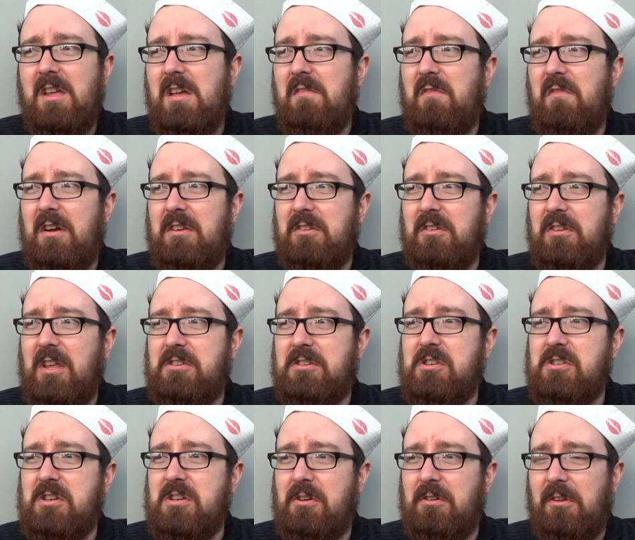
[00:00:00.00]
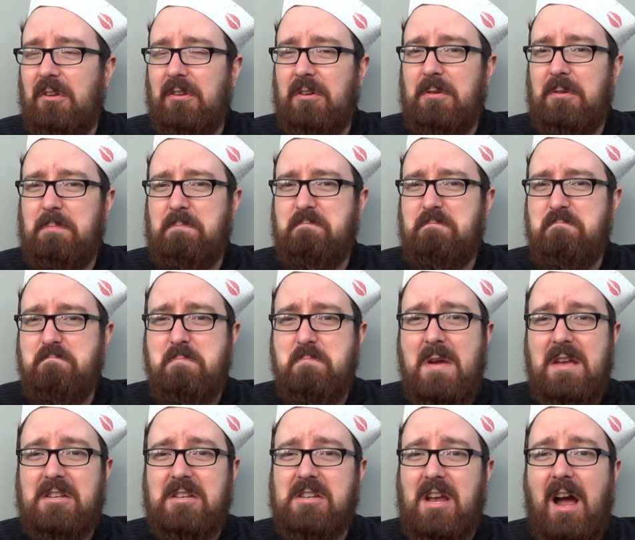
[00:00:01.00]
like you'll necessarily
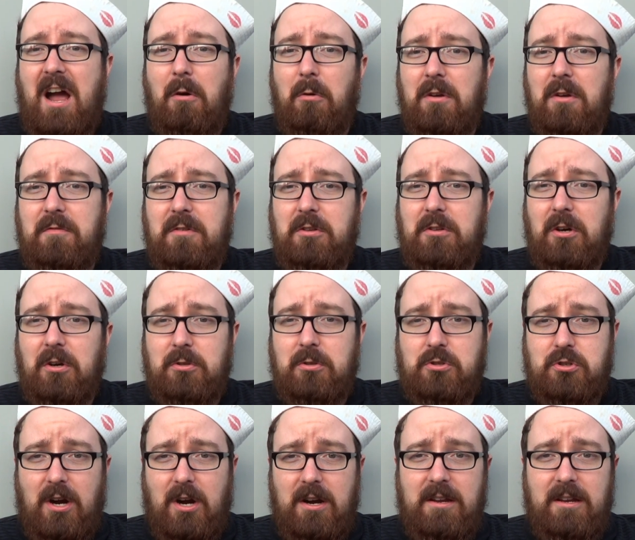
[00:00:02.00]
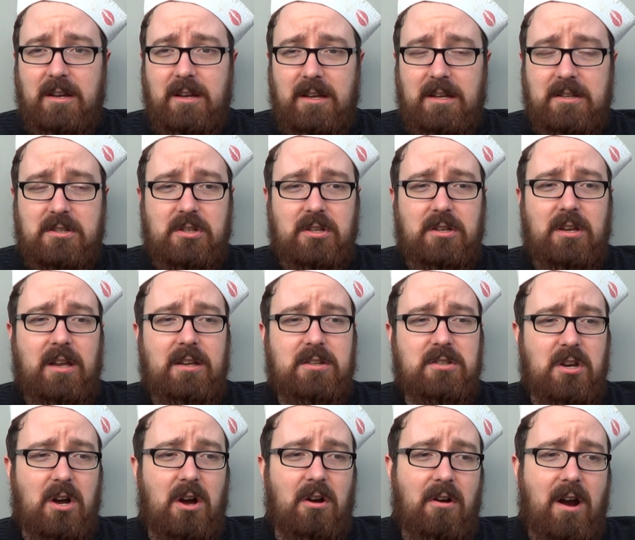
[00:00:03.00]
miss out if you don't try it. It's
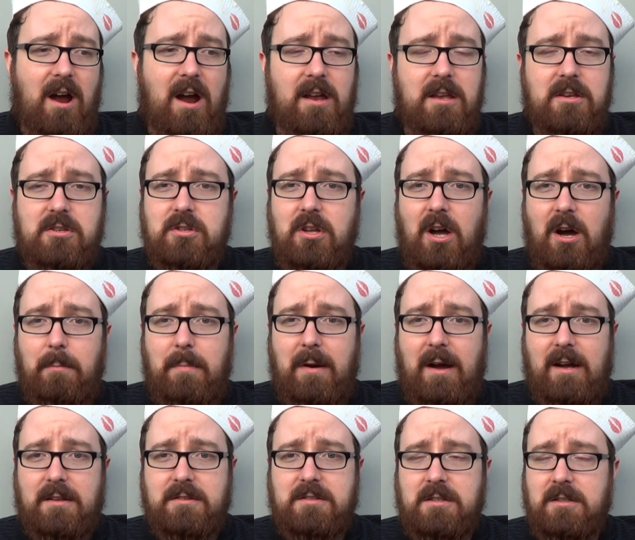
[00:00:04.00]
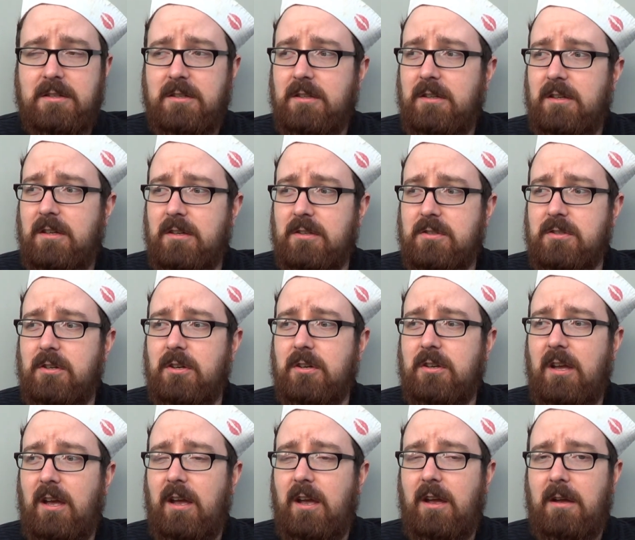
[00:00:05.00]
alright, it's not bad, it's
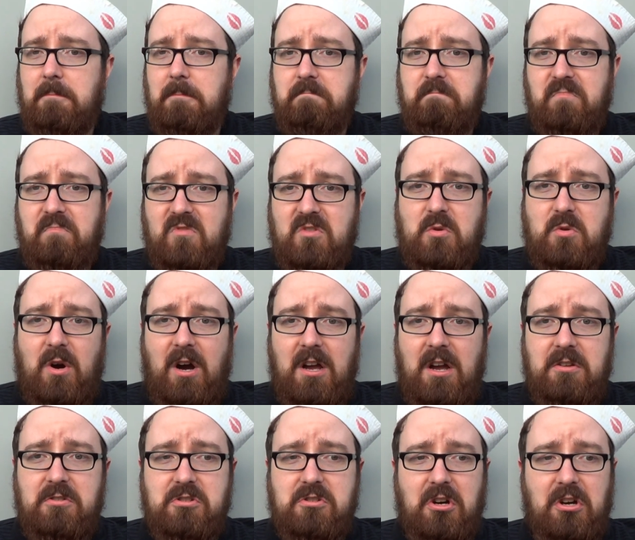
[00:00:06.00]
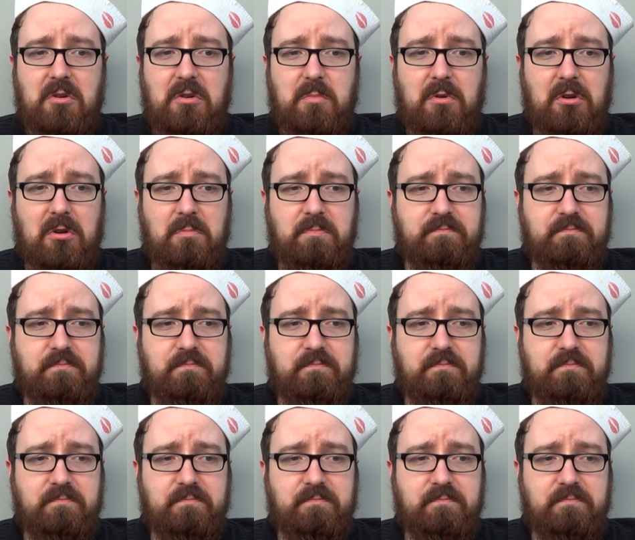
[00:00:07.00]
okay. It's quite enjoyable,